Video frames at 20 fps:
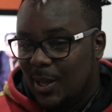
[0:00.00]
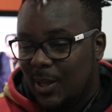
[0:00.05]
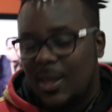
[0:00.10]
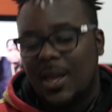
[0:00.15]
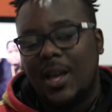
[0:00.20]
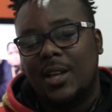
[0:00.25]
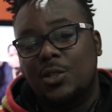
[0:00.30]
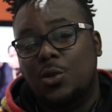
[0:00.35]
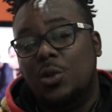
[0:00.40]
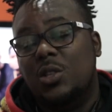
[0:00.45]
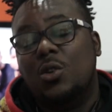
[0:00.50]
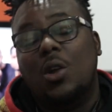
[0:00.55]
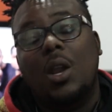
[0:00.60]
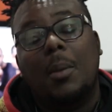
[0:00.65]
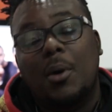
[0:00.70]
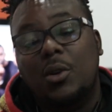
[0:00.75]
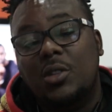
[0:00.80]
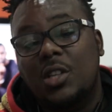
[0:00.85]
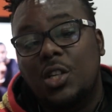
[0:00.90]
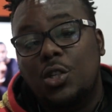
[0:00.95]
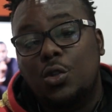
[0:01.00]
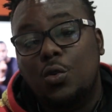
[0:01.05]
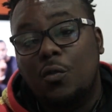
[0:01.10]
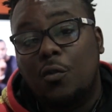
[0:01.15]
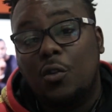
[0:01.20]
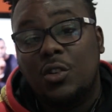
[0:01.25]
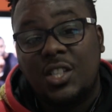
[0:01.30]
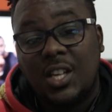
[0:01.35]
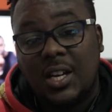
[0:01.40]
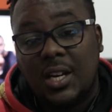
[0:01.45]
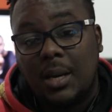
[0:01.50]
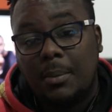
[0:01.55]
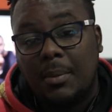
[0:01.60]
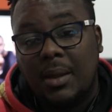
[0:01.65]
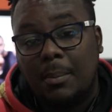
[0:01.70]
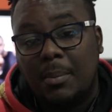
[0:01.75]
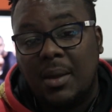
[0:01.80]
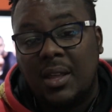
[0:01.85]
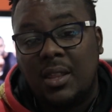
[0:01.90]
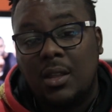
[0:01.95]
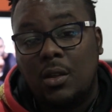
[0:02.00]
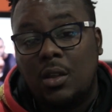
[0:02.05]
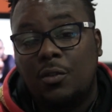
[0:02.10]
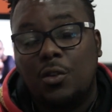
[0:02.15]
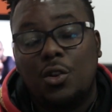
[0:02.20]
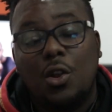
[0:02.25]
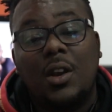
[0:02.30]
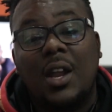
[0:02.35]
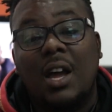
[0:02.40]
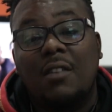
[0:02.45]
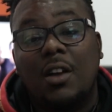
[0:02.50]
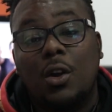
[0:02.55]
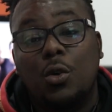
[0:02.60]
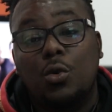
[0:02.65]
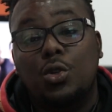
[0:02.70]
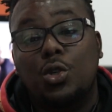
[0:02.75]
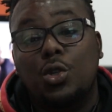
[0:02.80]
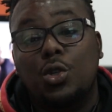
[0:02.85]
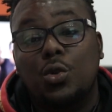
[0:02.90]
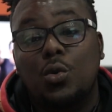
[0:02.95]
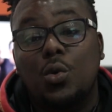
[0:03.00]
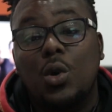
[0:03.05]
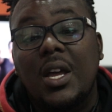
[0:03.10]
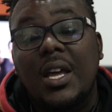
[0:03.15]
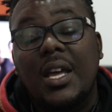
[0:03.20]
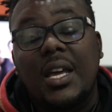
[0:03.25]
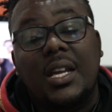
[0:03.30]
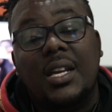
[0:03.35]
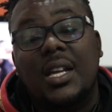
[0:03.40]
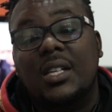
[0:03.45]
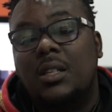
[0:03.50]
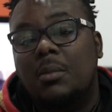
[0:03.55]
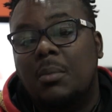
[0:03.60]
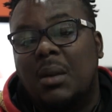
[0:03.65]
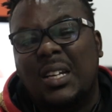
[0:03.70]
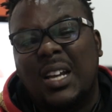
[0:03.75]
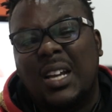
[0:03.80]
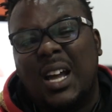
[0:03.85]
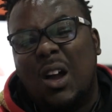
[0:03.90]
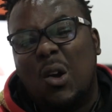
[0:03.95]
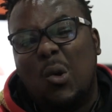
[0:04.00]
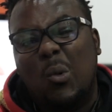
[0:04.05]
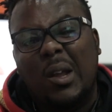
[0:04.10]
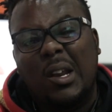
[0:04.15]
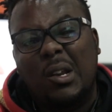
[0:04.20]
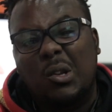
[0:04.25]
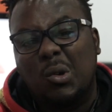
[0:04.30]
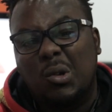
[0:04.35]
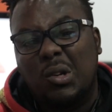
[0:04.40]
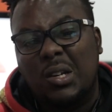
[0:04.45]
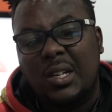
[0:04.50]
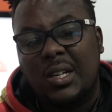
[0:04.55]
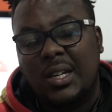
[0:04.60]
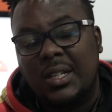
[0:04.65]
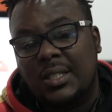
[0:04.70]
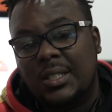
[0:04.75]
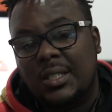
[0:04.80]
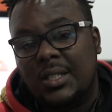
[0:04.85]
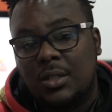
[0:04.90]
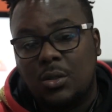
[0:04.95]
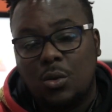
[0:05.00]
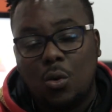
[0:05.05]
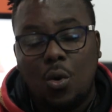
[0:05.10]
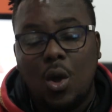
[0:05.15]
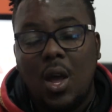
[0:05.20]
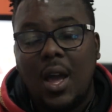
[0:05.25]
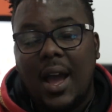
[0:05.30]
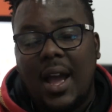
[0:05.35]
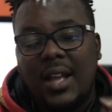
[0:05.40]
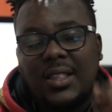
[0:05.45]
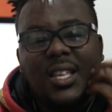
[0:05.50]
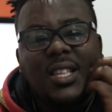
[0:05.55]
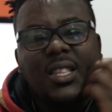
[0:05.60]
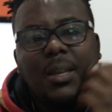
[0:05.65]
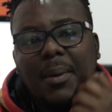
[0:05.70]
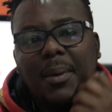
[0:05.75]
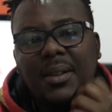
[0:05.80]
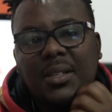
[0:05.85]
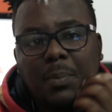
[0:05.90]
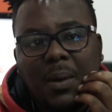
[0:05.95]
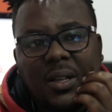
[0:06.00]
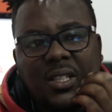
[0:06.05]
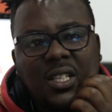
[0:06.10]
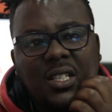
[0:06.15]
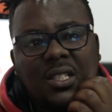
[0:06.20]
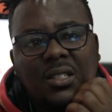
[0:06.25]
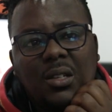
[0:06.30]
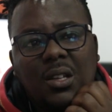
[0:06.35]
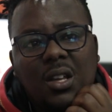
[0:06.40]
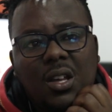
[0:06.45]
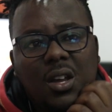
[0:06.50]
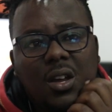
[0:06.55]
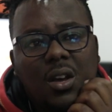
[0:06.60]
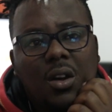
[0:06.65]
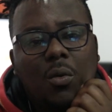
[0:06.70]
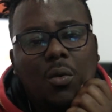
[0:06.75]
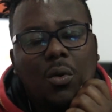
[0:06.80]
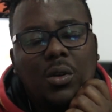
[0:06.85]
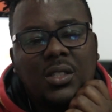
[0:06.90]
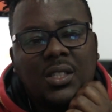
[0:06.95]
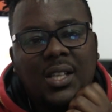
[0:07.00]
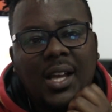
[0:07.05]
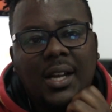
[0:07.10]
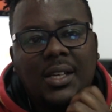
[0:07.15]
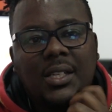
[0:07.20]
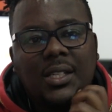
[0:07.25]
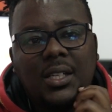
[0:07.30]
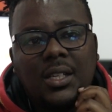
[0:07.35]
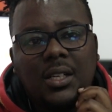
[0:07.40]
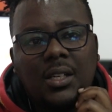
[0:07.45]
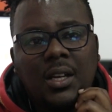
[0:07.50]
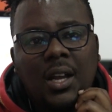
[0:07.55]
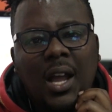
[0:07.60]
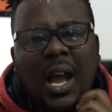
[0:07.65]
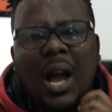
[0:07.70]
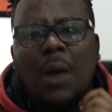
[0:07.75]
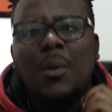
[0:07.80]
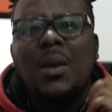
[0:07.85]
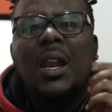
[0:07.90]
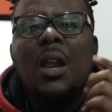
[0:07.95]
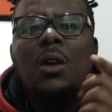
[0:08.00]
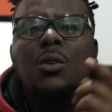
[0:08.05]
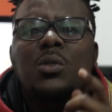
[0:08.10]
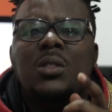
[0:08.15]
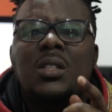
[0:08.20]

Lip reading: Yeah, so it's all about the shoe for gentlemen, by the way. If you don't have a good shoe, it doesn't matter how well you're dressed. So I think the best purchase was that. Are we allowed